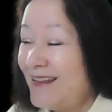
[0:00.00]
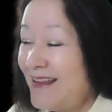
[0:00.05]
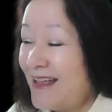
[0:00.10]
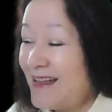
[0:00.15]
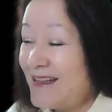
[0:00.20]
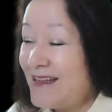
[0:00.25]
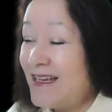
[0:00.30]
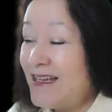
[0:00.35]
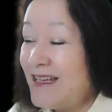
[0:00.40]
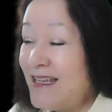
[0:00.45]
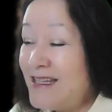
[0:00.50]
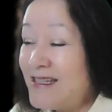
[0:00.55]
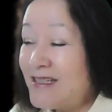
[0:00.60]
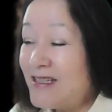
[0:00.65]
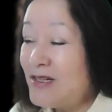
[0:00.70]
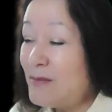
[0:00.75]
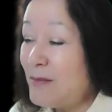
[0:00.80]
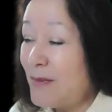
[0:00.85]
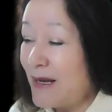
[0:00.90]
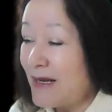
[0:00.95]
that the
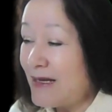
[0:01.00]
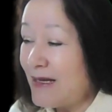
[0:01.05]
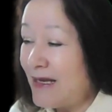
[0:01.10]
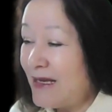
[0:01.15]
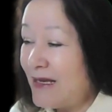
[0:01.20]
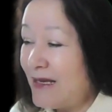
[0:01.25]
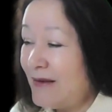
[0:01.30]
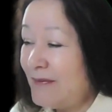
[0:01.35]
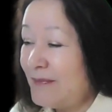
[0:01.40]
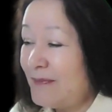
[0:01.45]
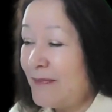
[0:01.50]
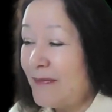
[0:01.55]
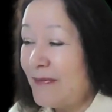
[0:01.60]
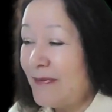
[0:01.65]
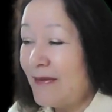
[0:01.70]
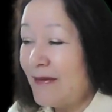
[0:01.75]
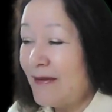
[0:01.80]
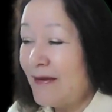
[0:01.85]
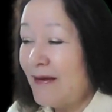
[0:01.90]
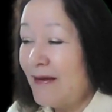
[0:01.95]
Easter bunny
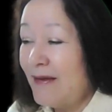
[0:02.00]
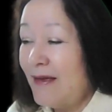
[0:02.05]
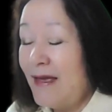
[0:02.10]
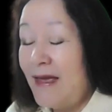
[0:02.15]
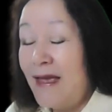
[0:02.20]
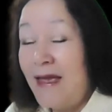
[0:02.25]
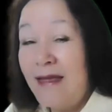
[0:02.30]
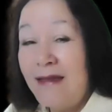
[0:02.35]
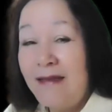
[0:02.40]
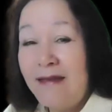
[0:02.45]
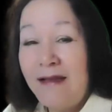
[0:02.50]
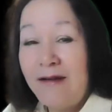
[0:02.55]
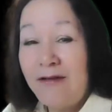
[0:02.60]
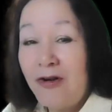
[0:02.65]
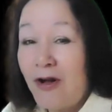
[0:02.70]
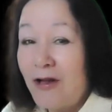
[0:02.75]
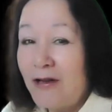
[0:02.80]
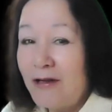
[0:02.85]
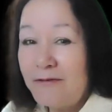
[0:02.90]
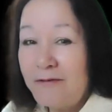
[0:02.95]
and the
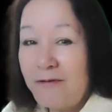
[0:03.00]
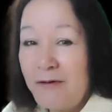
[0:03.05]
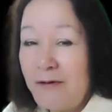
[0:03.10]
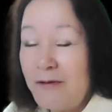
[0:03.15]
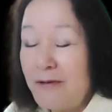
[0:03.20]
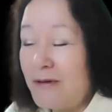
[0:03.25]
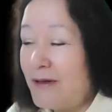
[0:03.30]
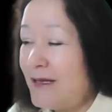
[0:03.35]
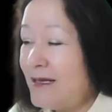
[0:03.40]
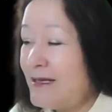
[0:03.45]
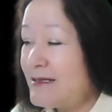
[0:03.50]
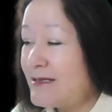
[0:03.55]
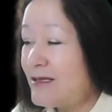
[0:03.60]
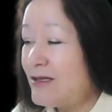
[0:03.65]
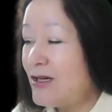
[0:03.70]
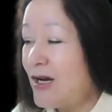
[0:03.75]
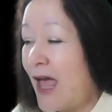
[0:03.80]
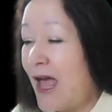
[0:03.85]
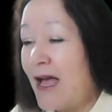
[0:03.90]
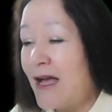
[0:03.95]
colorful
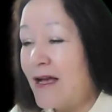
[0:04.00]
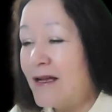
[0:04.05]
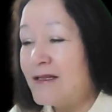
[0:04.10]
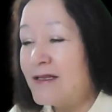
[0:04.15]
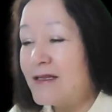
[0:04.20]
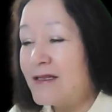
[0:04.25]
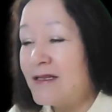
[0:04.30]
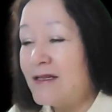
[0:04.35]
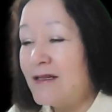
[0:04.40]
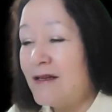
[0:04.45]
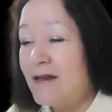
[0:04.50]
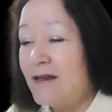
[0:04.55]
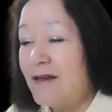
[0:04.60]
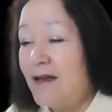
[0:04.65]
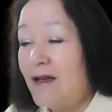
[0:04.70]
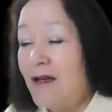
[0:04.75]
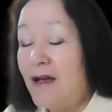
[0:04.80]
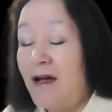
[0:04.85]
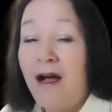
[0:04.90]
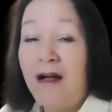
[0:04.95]
Easter eggs
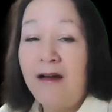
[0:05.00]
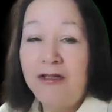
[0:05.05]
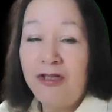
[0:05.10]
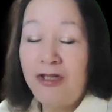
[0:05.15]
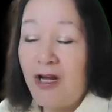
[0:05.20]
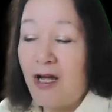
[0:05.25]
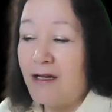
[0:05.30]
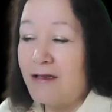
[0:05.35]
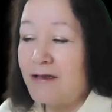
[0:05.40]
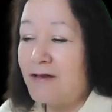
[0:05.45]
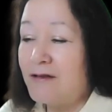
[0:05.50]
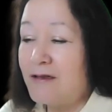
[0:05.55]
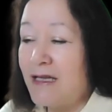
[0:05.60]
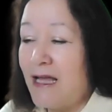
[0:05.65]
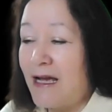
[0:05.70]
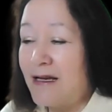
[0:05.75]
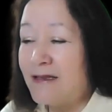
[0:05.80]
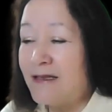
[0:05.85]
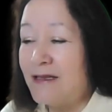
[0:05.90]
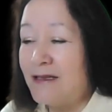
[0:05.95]
are not
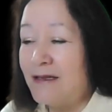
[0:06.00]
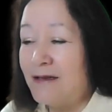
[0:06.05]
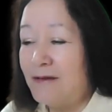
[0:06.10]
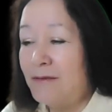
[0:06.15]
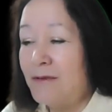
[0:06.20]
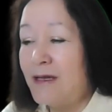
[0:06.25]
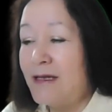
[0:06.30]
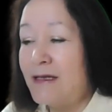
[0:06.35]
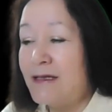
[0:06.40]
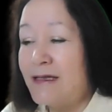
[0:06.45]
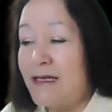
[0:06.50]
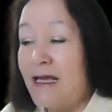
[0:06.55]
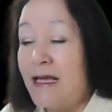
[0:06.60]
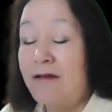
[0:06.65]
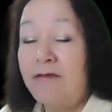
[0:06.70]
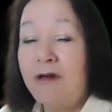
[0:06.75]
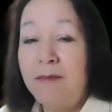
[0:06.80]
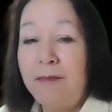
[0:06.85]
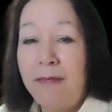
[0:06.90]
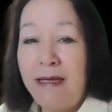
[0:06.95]
connected with the
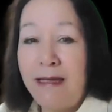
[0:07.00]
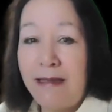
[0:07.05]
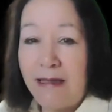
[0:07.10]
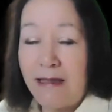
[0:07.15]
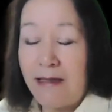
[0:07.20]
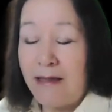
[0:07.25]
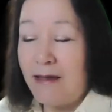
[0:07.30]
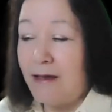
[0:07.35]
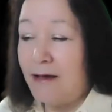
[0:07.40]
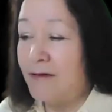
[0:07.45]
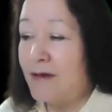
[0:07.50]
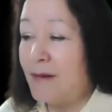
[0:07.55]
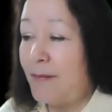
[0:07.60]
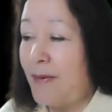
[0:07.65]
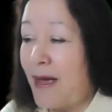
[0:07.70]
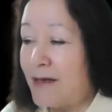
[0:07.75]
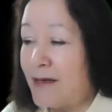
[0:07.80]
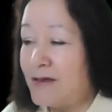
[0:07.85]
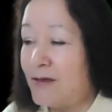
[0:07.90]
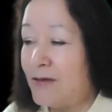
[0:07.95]
sacred meaning of the
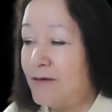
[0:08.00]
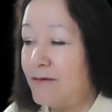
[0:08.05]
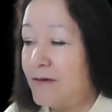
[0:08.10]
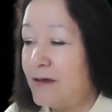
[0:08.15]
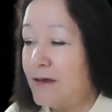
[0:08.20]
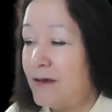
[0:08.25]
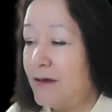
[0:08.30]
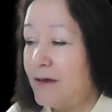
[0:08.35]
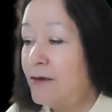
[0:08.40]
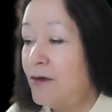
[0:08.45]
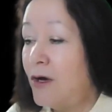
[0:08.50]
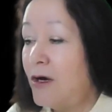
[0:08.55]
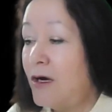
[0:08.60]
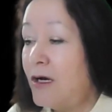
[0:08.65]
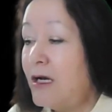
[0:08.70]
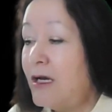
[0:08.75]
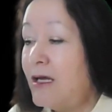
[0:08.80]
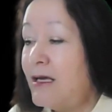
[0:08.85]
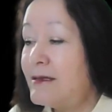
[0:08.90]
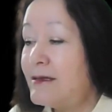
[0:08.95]
Passover,
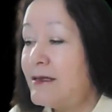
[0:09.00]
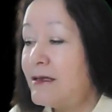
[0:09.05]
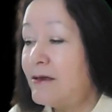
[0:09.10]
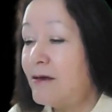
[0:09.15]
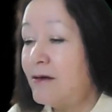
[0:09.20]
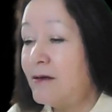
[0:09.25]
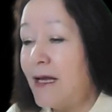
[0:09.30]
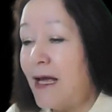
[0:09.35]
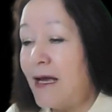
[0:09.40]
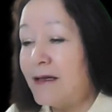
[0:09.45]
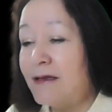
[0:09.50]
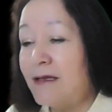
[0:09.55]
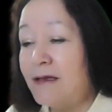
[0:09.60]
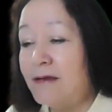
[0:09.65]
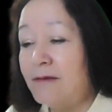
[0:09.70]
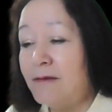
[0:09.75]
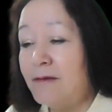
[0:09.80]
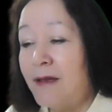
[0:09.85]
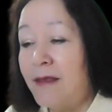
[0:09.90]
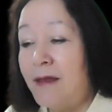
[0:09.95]
nor is it connected
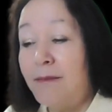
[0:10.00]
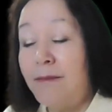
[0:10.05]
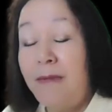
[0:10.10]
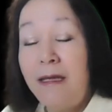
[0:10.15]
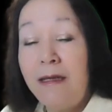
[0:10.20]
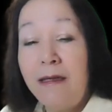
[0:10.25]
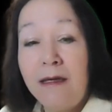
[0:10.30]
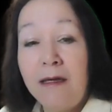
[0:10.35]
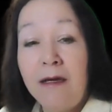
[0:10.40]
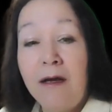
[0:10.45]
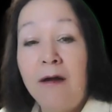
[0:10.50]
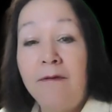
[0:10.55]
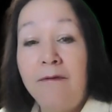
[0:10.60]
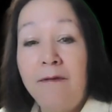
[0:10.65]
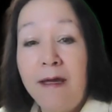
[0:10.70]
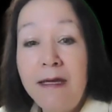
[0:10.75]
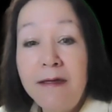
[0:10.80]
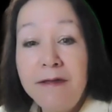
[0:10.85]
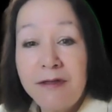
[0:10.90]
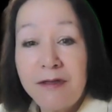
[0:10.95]
with the meaning of
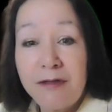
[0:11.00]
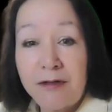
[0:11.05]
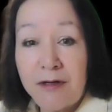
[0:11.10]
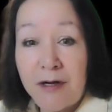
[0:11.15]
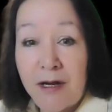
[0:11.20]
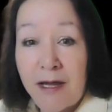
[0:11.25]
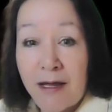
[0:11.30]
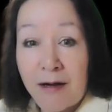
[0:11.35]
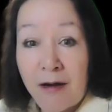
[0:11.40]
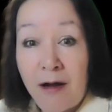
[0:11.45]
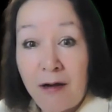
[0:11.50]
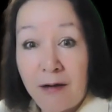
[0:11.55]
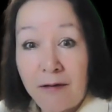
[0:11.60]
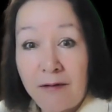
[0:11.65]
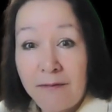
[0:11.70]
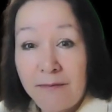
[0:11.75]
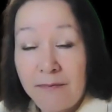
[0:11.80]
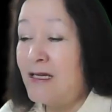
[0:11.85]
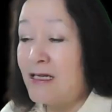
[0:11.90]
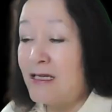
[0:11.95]
Easter at
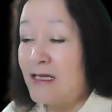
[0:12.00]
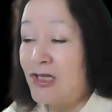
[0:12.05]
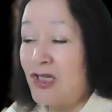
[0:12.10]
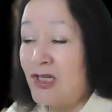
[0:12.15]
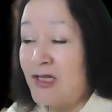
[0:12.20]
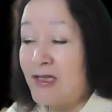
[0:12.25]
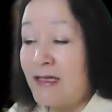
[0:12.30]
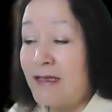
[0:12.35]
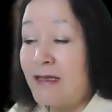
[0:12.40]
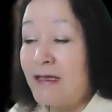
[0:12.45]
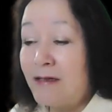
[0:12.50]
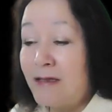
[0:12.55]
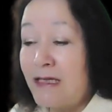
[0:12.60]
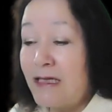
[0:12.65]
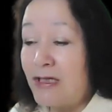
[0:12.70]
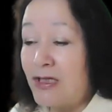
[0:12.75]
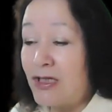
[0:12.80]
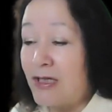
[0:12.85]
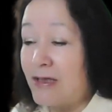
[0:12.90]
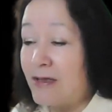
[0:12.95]
all. It is just a
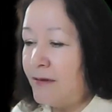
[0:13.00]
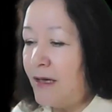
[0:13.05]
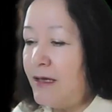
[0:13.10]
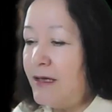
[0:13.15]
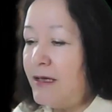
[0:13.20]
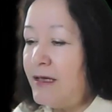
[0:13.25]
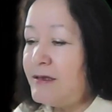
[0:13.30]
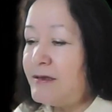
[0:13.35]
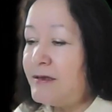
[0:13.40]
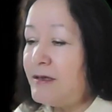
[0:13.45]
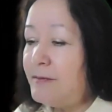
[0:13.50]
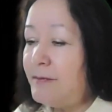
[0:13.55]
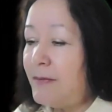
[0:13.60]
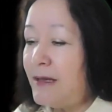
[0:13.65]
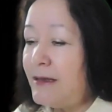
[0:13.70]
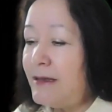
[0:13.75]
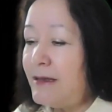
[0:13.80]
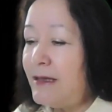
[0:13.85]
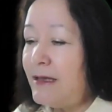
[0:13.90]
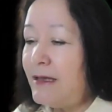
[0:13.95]
tradition. The Easter
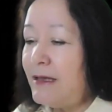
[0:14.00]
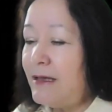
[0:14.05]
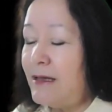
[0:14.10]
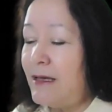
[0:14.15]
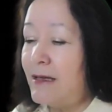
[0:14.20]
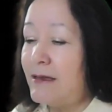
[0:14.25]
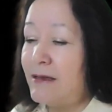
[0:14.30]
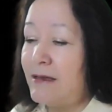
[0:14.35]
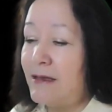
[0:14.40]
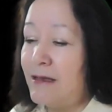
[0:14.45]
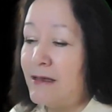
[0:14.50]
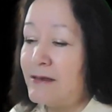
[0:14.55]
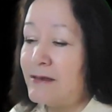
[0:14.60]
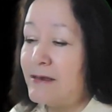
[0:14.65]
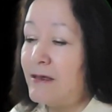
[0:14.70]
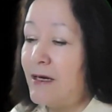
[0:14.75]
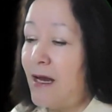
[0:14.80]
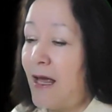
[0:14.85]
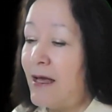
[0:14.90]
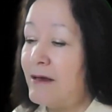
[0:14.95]
bunny and the
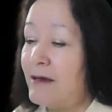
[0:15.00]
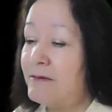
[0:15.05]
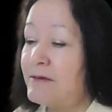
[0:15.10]
Easter egg